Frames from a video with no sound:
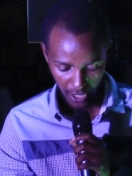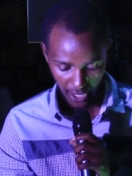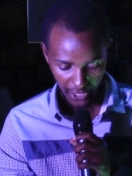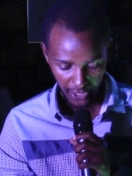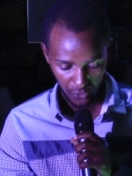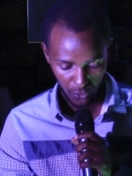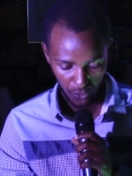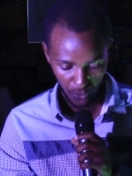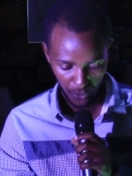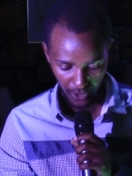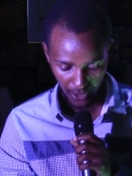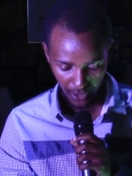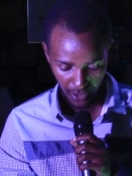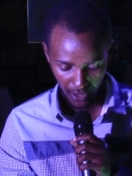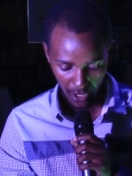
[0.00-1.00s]

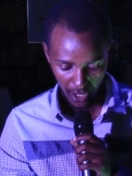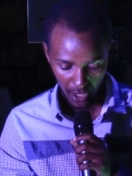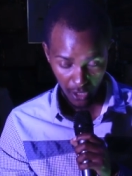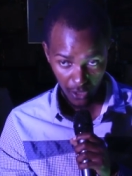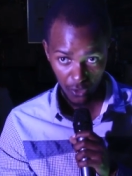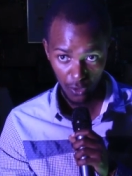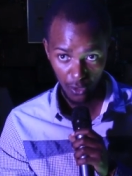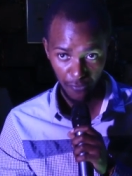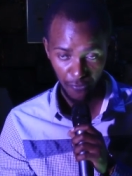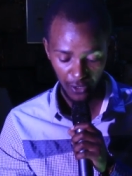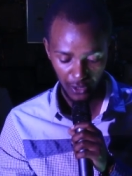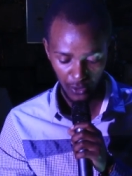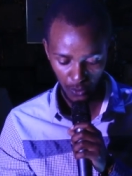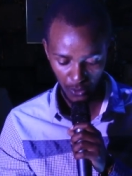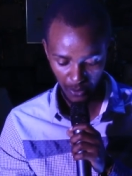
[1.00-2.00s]
History, so
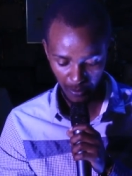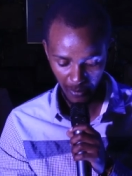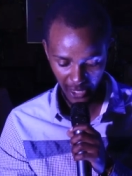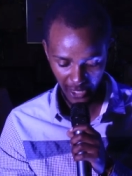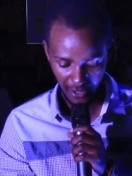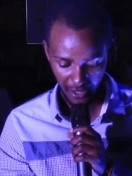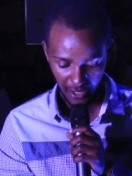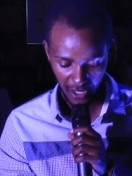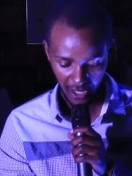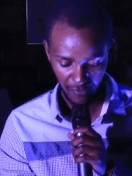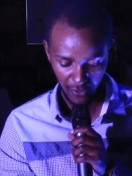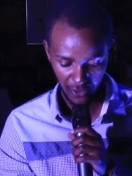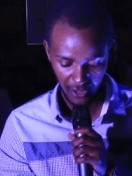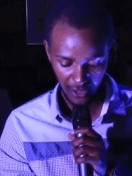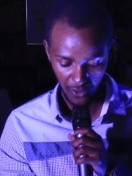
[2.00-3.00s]
filled with men
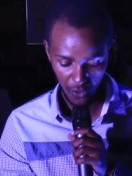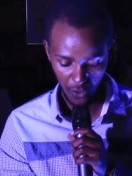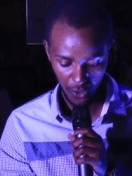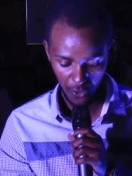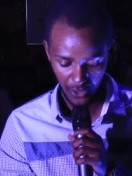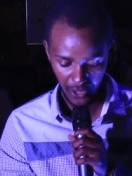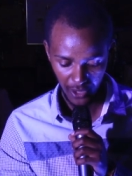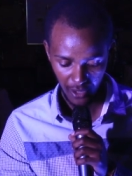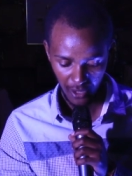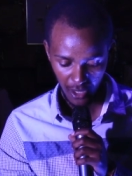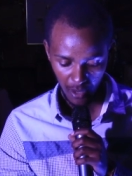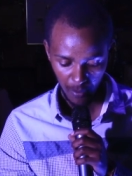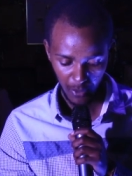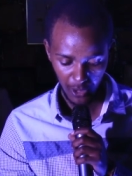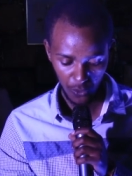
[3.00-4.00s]
covered in glory,
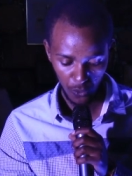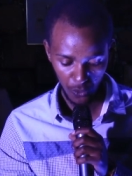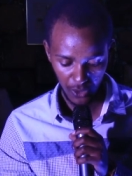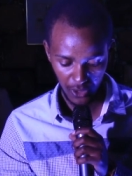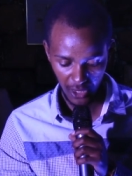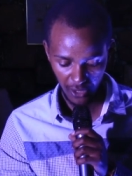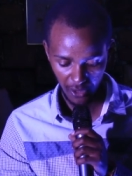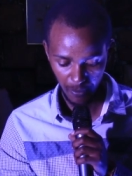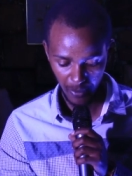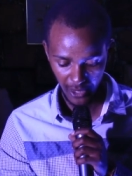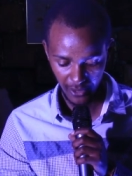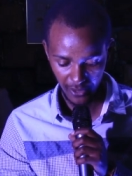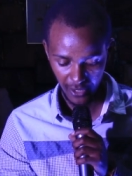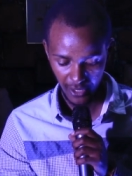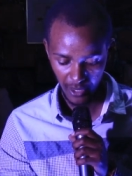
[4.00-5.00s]
but whose
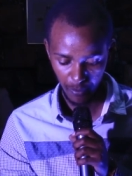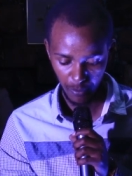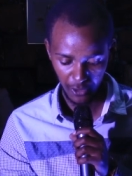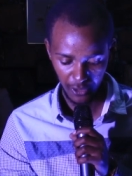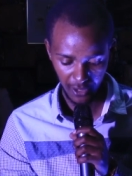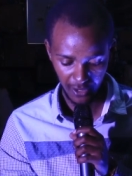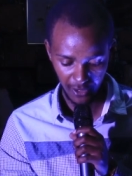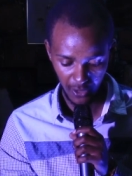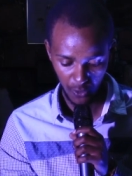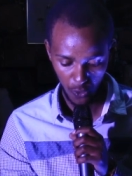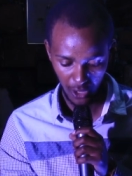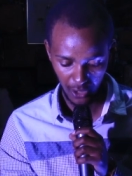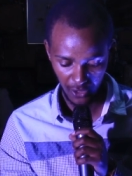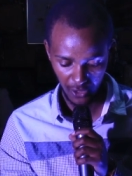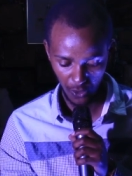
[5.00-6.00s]
deathbeds embodied the
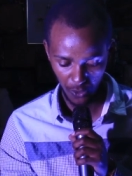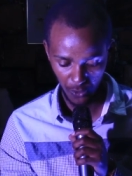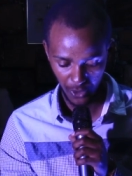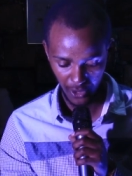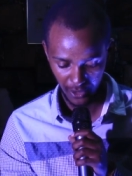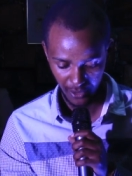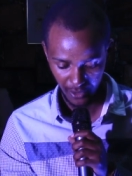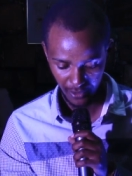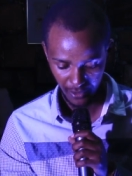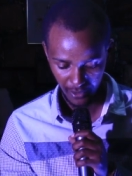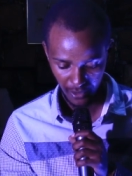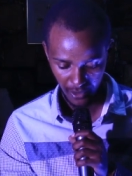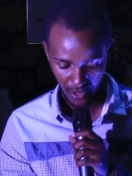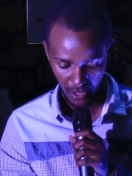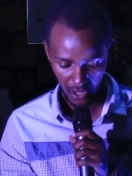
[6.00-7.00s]
word sorry.
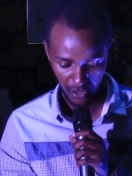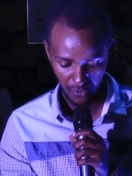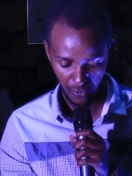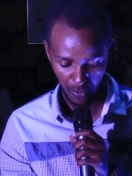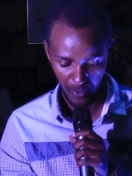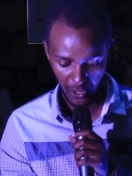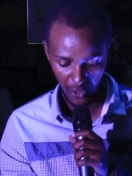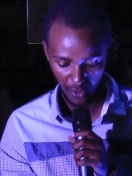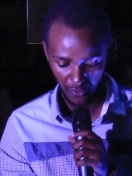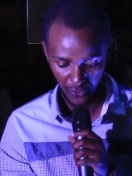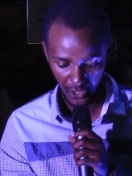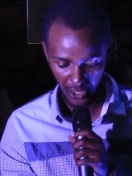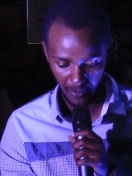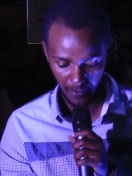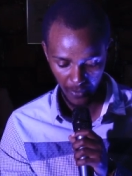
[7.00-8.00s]
As for many of
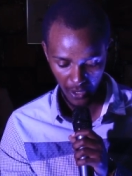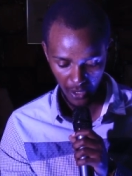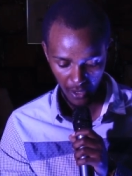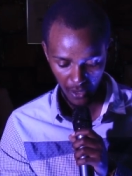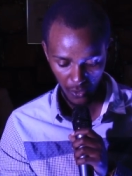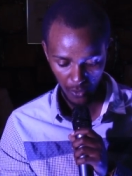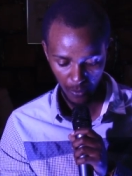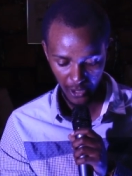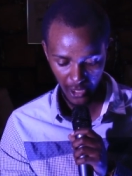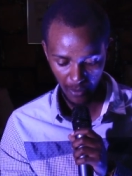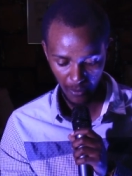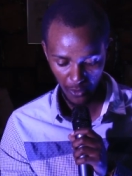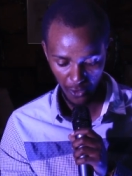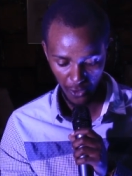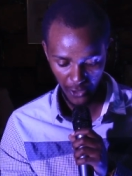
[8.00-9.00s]
them, to
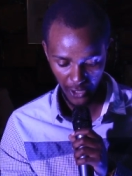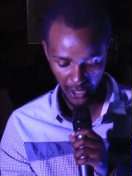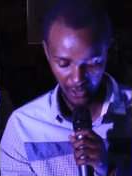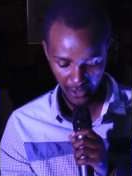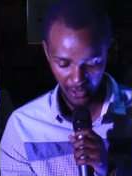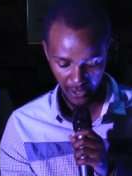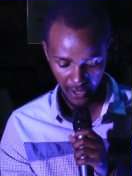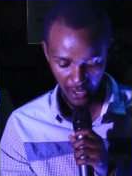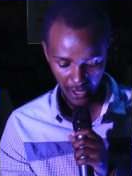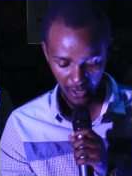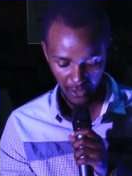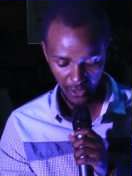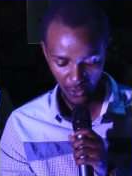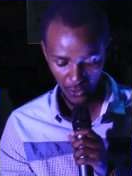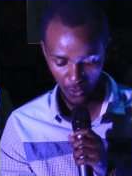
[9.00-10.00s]
become glorious,
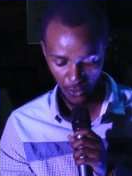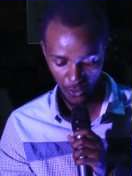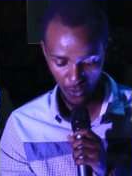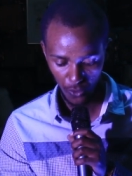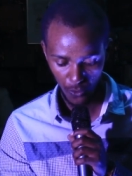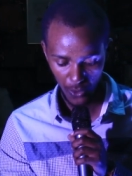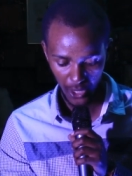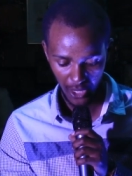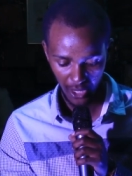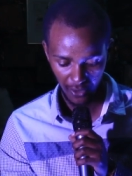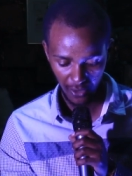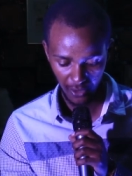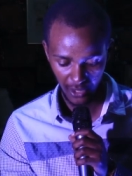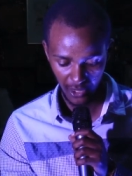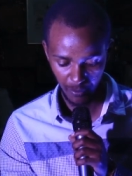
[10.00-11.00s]
they saw no way
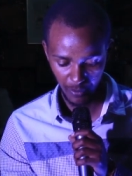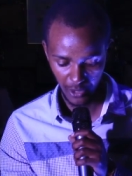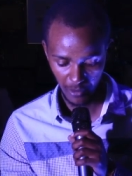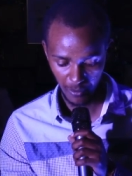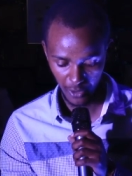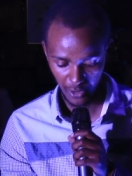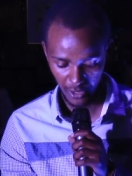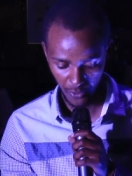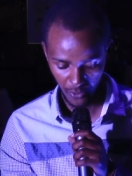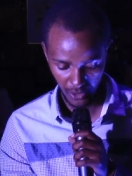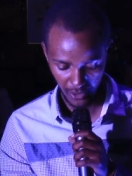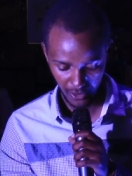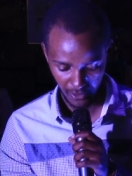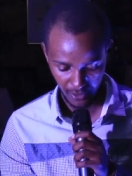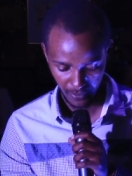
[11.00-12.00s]
other than being
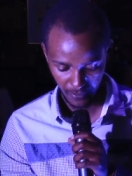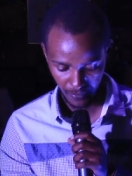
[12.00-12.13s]
murderers.